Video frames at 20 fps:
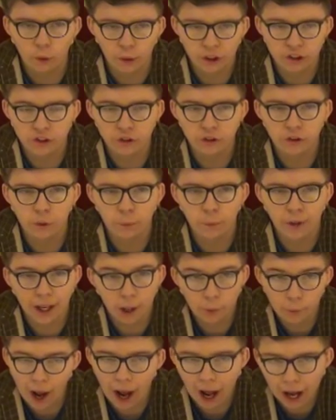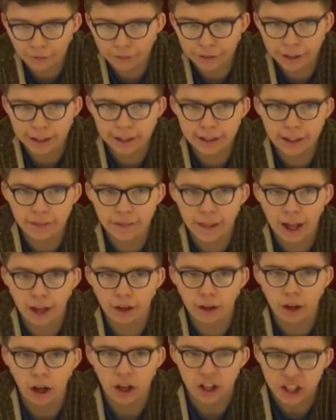that we were having and
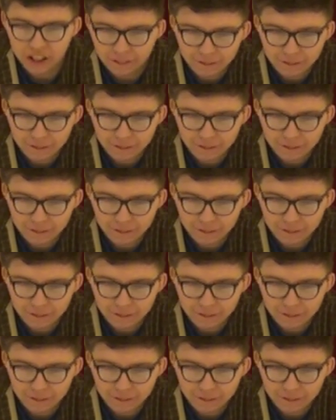then